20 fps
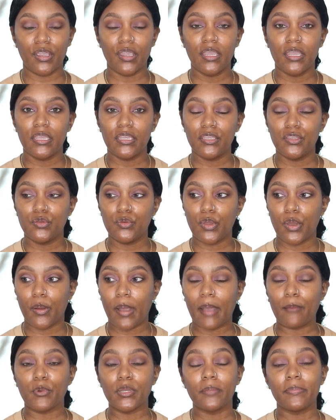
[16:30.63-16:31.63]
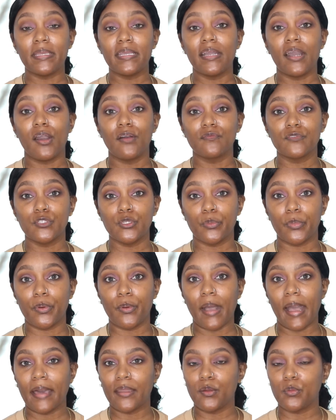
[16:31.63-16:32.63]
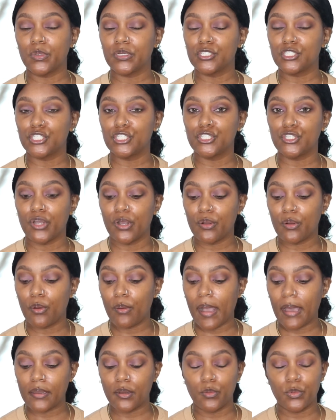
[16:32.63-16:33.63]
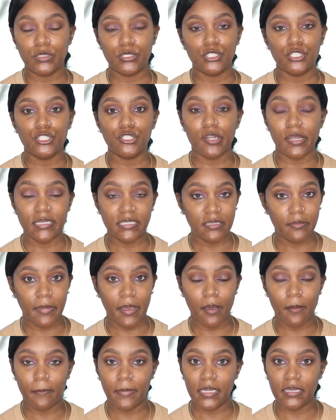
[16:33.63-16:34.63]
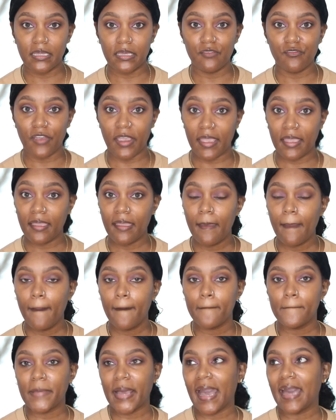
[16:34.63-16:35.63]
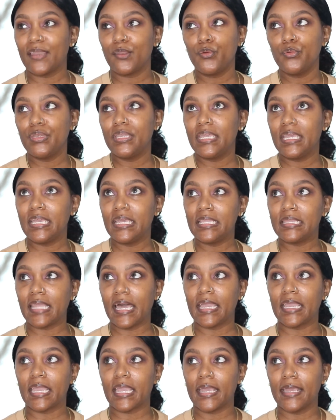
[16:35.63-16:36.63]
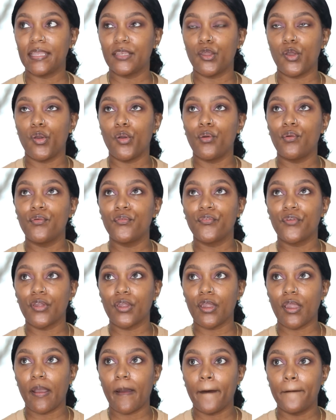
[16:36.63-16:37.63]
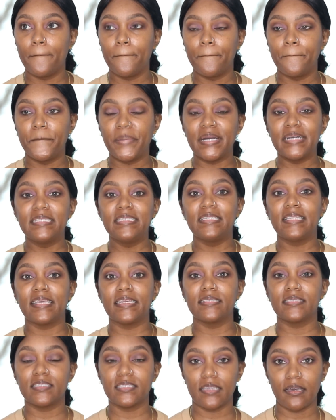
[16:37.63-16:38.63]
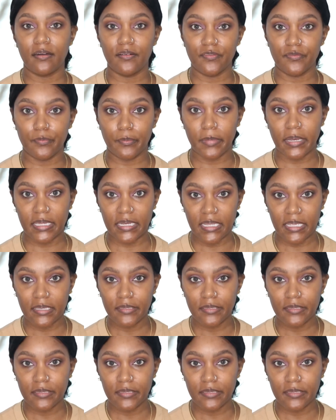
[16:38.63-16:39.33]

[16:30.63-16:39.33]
you know, I want to be comfortable. I don't want to struggle. I don't want to stress about money, right? But I don't need like an overabundance of money.